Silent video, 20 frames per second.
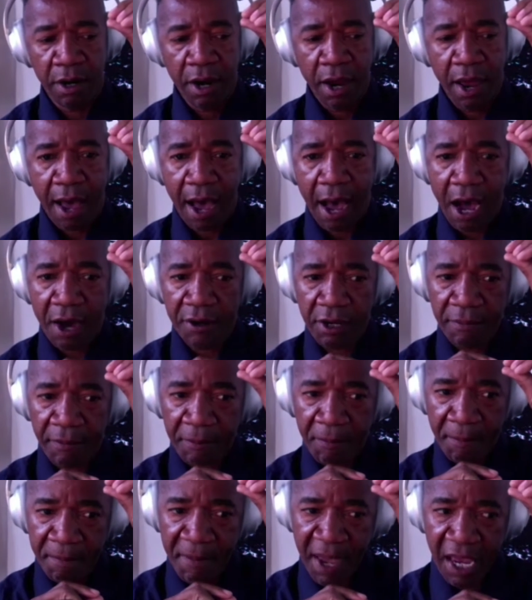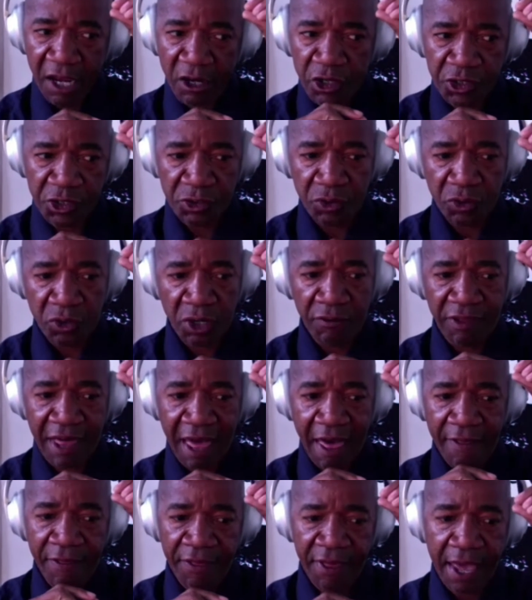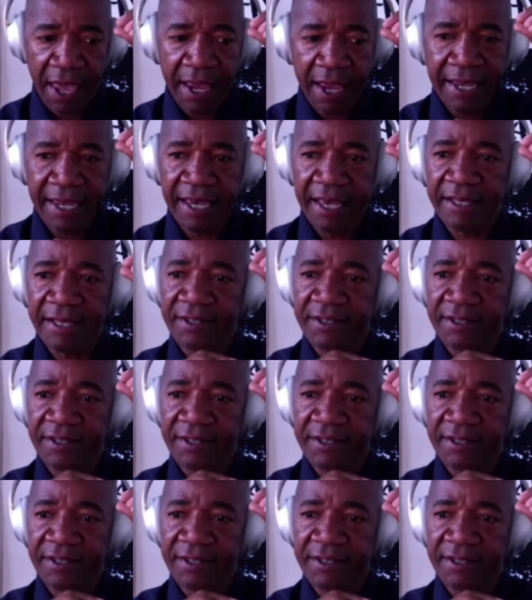how to make sure that they get